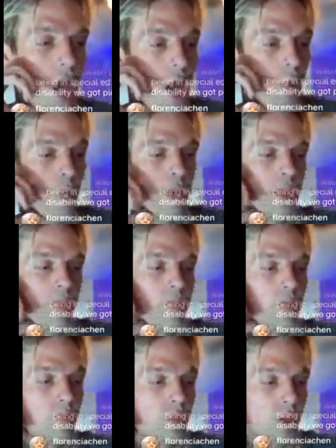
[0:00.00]
I want to give
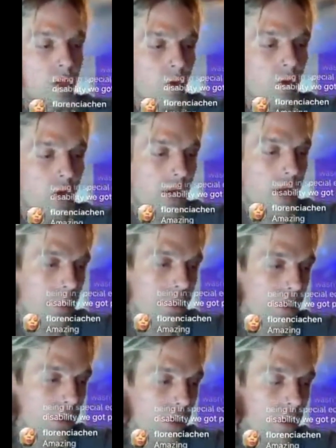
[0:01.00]
you, you know, an
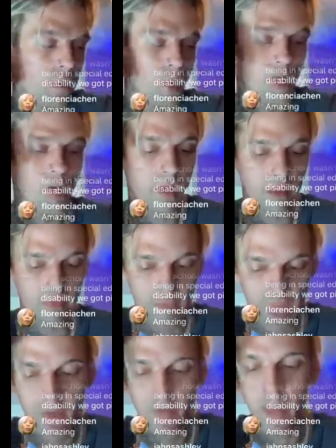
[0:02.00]
opportunity. I was like, okay,
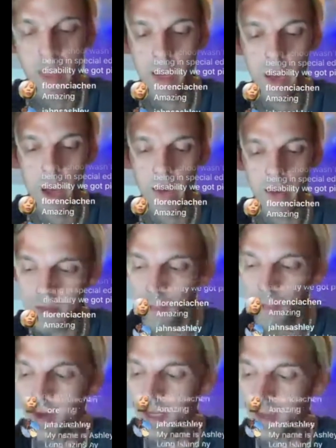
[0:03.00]
thank God,
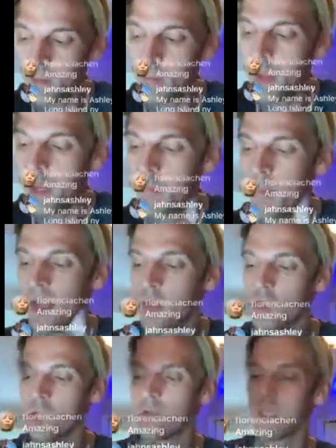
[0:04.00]
somebody big,
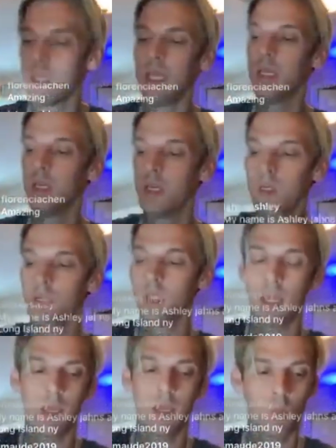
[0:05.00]
major league,
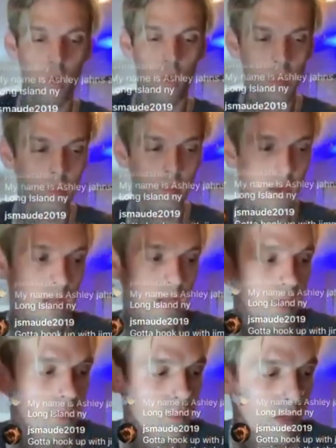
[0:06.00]
like wants to give
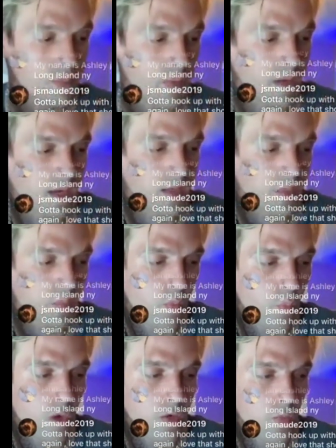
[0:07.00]
me. And he's
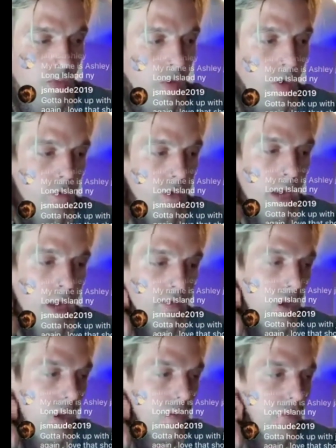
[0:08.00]
worked with Irving
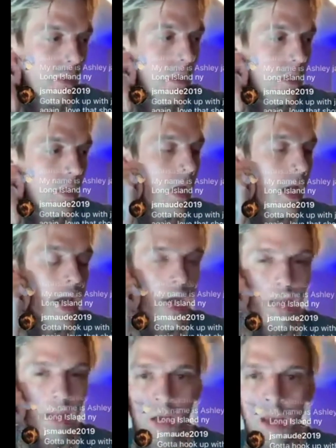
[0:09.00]
Azoff
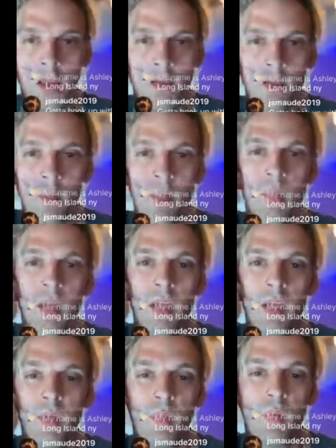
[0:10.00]
and some of the
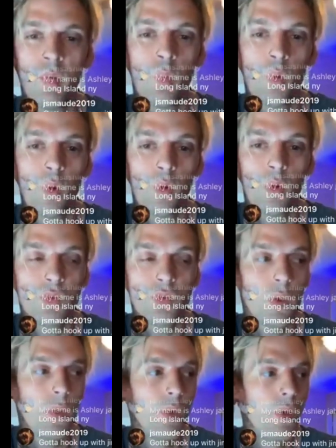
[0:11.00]
biggest people in the world.
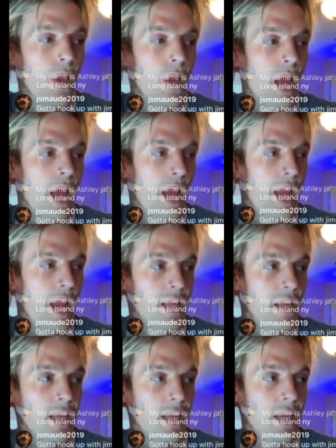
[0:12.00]
So, and
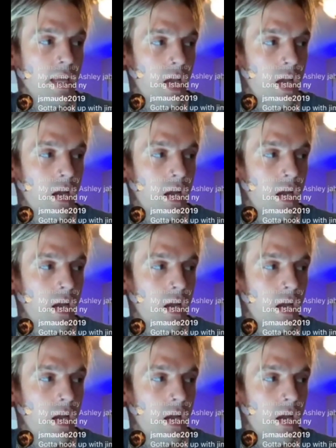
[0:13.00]
he